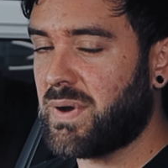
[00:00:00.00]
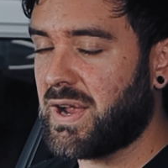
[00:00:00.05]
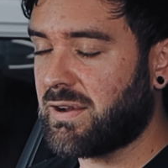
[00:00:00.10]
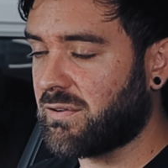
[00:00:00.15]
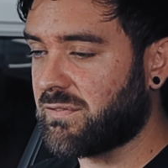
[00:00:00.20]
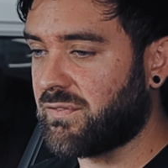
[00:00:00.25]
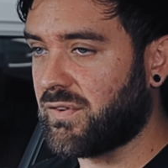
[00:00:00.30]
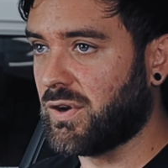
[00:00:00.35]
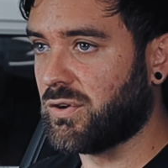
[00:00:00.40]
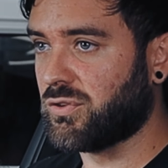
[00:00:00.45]

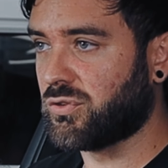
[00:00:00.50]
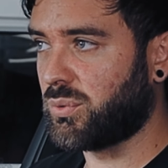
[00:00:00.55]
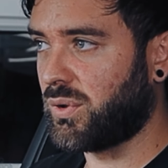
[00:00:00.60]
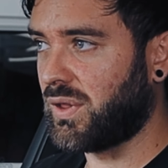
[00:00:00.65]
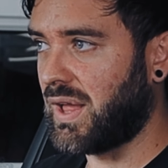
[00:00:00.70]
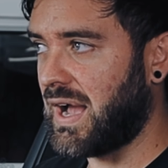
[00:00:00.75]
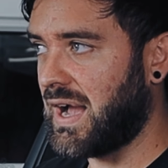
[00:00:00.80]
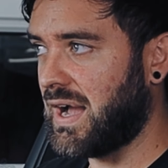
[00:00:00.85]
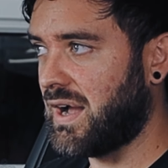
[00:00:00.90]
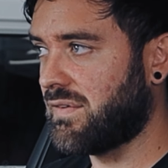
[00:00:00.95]
microphones
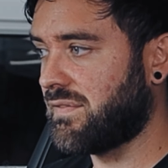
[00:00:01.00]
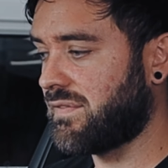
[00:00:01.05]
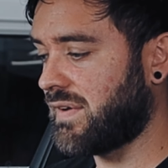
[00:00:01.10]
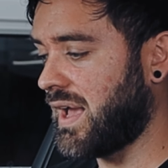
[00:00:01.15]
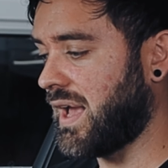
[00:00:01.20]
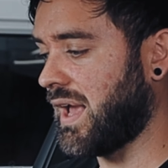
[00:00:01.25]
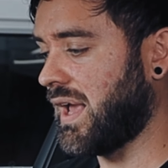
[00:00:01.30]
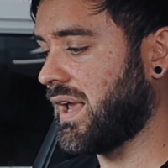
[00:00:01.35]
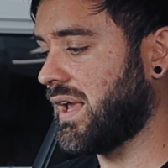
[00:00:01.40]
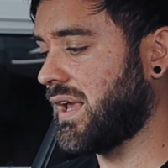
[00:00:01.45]
will have
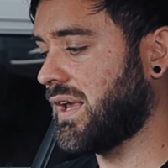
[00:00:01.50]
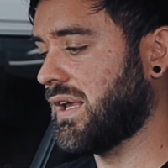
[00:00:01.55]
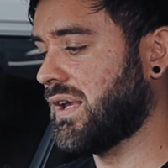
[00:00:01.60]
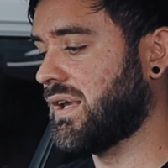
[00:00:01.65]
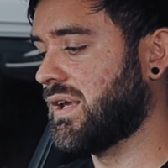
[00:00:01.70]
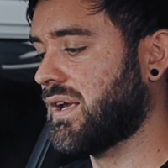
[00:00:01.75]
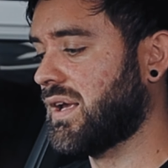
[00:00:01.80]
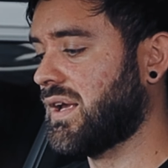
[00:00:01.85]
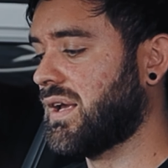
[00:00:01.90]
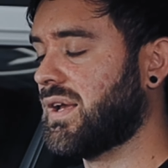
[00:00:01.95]

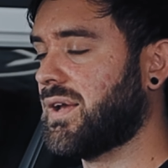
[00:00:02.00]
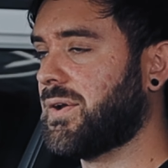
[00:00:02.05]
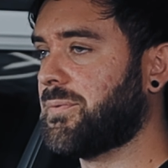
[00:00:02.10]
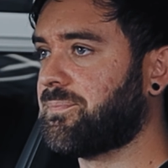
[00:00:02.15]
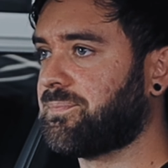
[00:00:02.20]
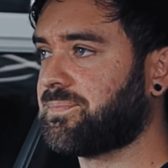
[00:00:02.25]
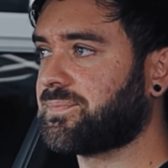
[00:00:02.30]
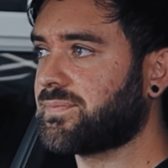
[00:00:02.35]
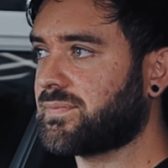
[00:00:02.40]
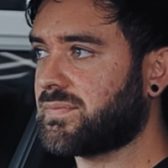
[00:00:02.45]
a
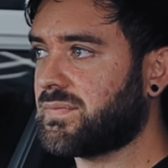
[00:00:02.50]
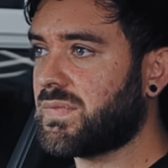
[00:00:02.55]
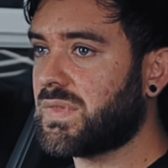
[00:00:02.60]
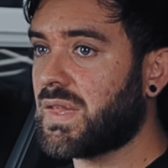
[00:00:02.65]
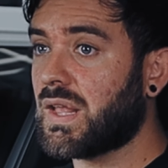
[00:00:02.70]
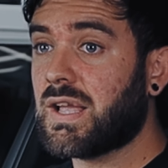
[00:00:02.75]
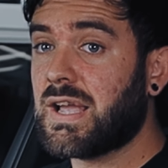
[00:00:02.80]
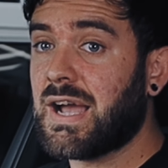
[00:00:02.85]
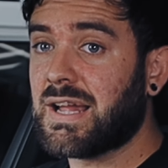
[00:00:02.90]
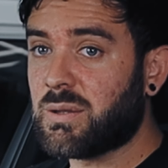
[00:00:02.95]

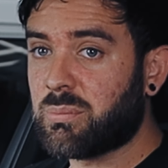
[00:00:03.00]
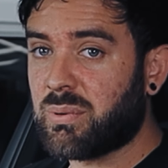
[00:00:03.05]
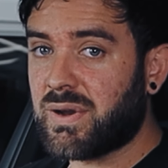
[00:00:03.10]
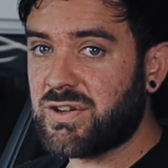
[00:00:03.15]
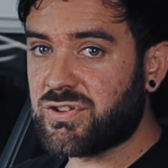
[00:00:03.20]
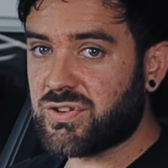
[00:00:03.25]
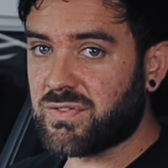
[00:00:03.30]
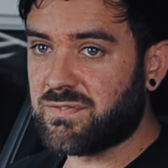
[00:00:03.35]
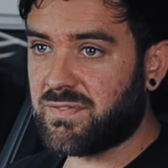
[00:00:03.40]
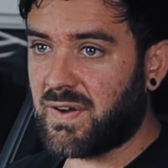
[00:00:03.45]

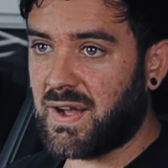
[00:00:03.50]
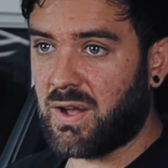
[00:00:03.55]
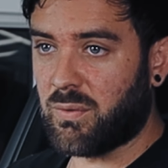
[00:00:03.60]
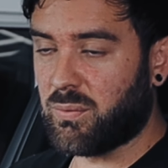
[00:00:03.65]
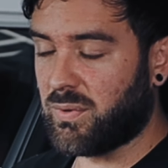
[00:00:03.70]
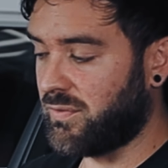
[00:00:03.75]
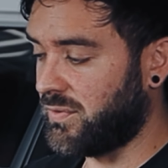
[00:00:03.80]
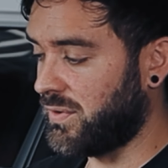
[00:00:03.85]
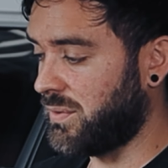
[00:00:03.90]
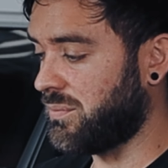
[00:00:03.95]
calibration file
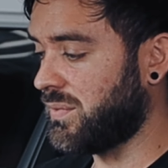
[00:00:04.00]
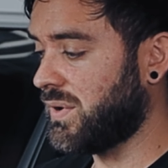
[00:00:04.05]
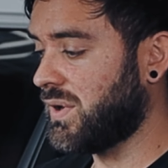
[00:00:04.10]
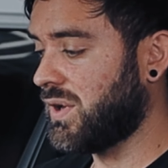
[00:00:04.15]
with them.